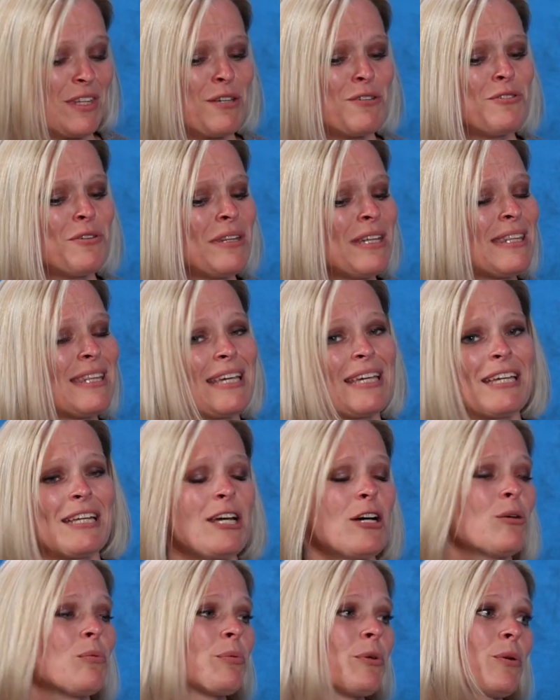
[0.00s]
so that they can
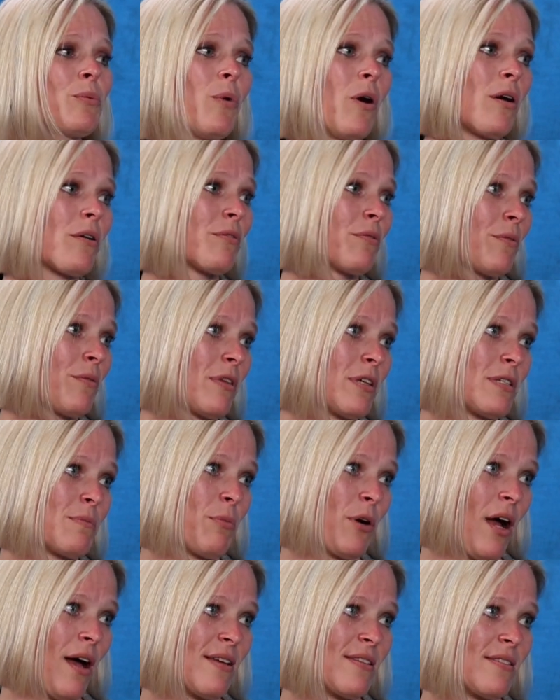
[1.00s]
help you walk through this
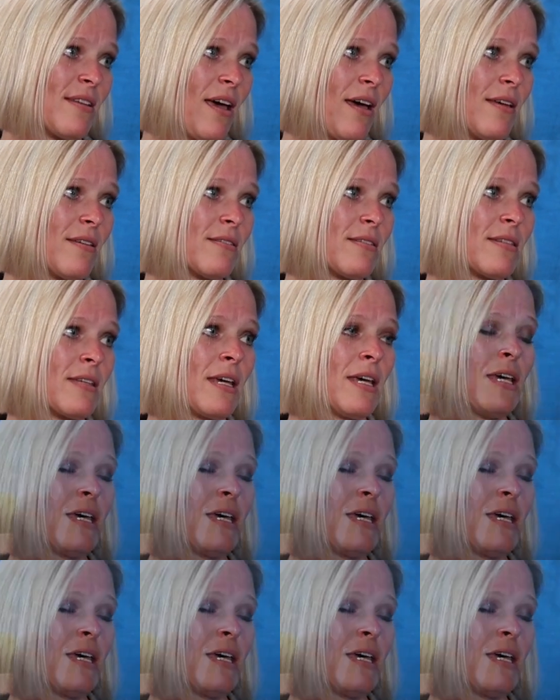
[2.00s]
process.